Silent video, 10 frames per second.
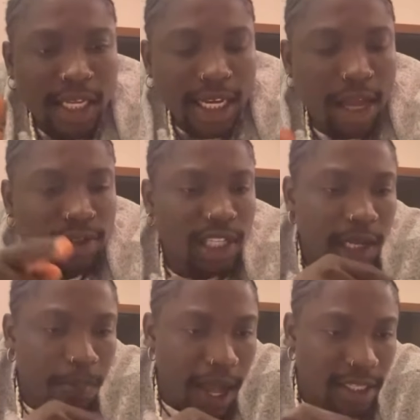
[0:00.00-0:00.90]
Now see the
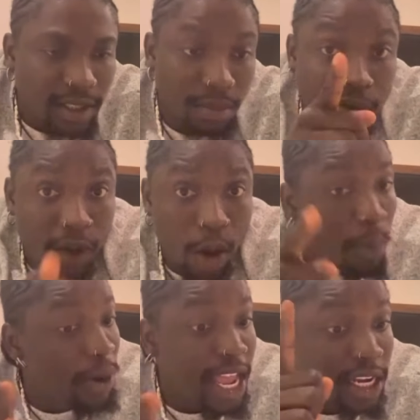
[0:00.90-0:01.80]
parts before I will
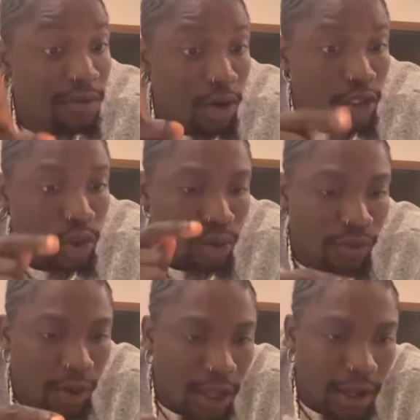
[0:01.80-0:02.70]
play any voice note
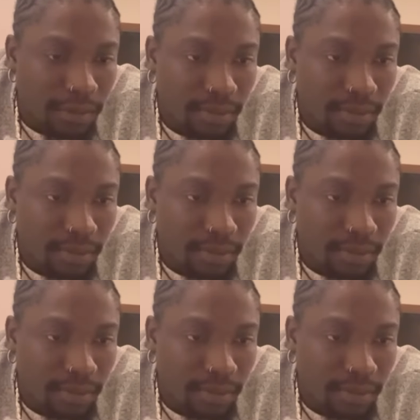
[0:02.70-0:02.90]
for you.